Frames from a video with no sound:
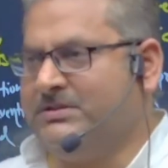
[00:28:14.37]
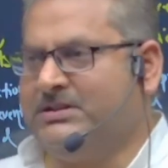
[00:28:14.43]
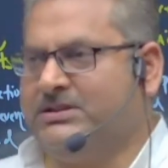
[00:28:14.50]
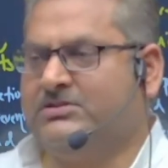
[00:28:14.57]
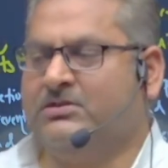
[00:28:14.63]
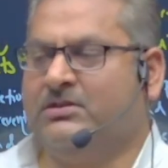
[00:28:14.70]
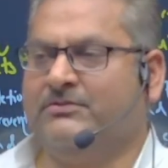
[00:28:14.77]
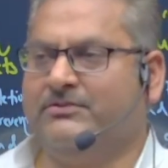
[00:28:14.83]

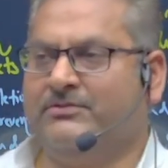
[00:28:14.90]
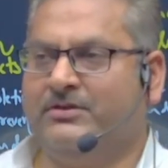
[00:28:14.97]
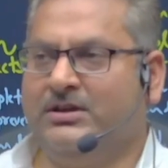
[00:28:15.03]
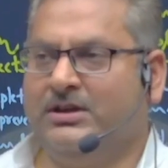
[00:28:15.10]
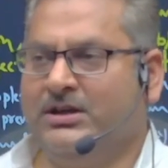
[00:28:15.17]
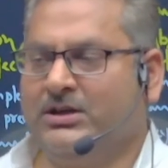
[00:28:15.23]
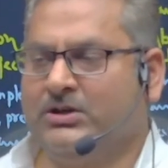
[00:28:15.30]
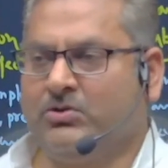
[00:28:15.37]
of
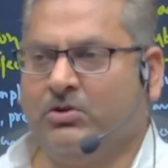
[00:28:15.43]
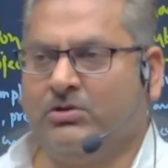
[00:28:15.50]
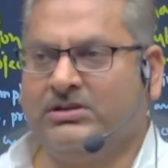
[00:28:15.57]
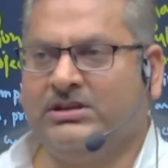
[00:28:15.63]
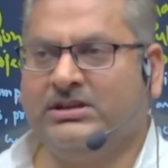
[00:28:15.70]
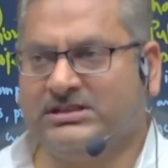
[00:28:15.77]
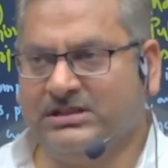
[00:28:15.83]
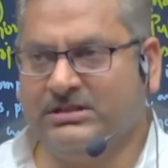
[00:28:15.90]
quality
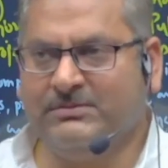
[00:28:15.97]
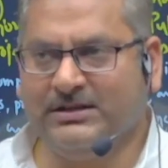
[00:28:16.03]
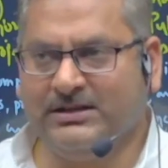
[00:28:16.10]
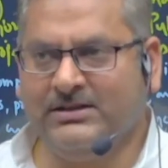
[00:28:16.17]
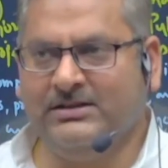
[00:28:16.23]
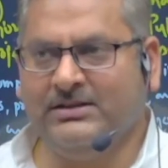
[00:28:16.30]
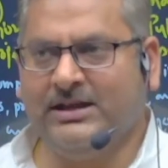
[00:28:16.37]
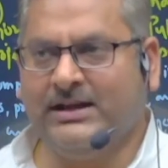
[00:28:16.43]
decision
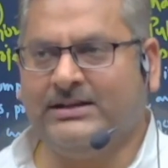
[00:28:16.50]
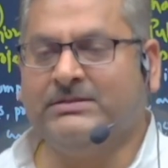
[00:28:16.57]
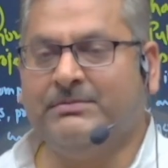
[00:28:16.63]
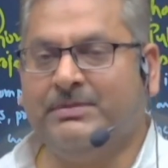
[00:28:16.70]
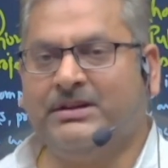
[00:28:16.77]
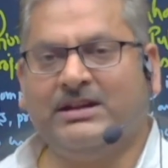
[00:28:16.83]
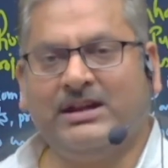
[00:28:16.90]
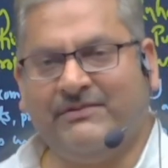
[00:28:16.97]
making and the
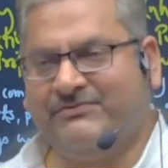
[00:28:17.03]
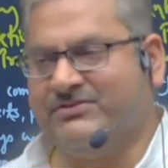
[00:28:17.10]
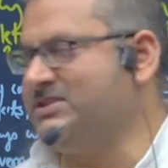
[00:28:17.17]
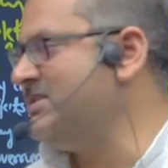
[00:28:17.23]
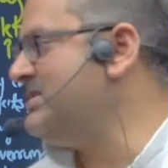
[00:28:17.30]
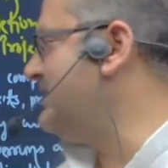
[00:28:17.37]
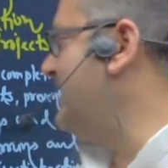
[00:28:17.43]
better efficiency. And